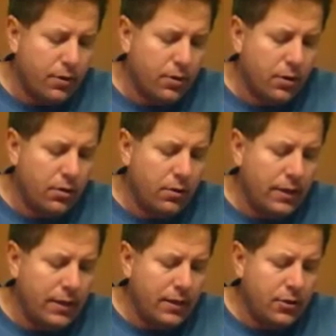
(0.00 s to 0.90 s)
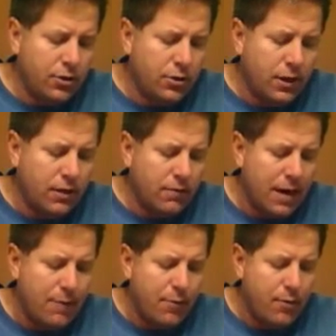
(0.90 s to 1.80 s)
of glue, and then it'll just kind of
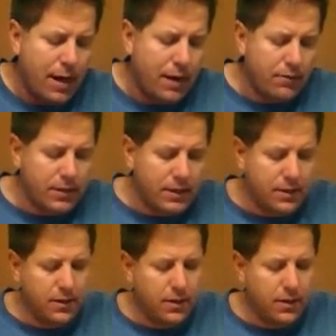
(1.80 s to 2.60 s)
wrap around it.